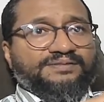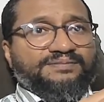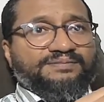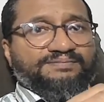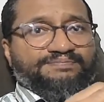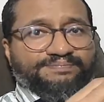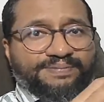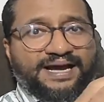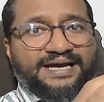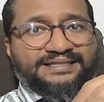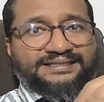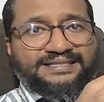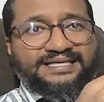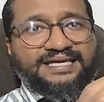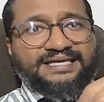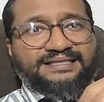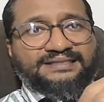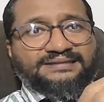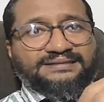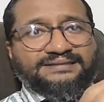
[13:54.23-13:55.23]
Back
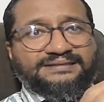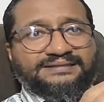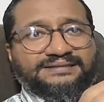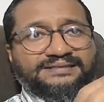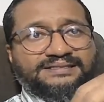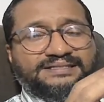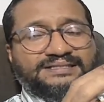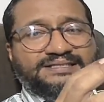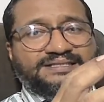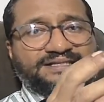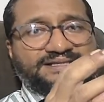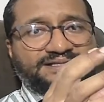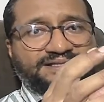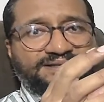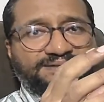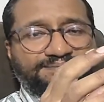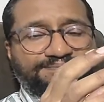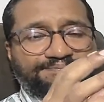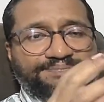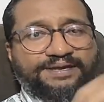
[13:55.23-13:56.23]
then
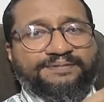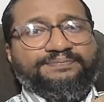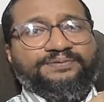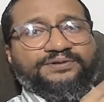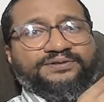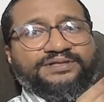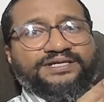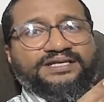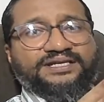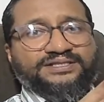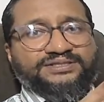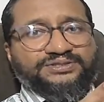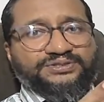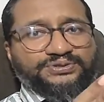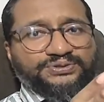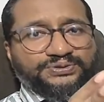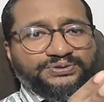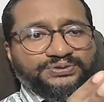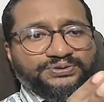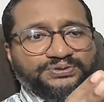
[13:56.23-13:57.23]
people needed
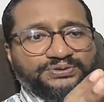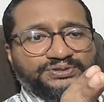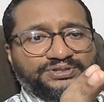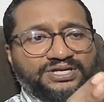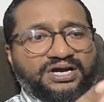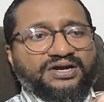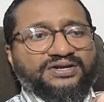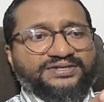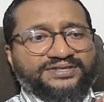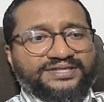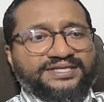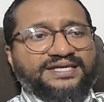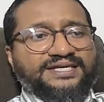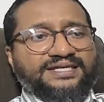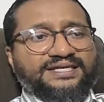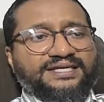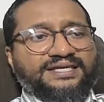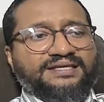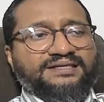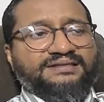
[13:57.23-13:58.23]
to start
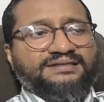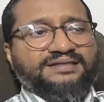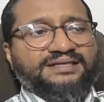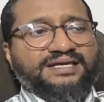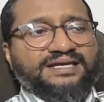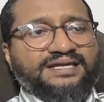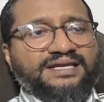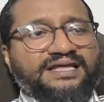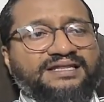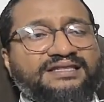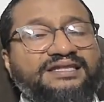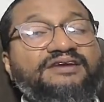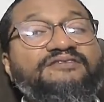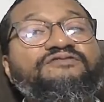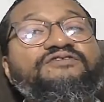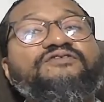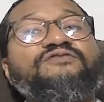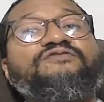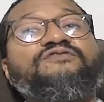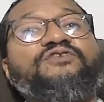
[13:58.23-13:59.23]
thinking in a
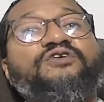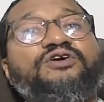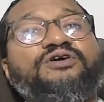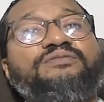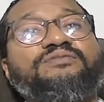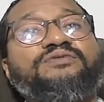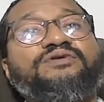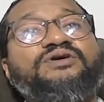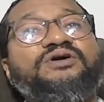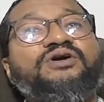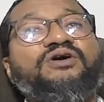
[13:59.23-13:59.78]
different form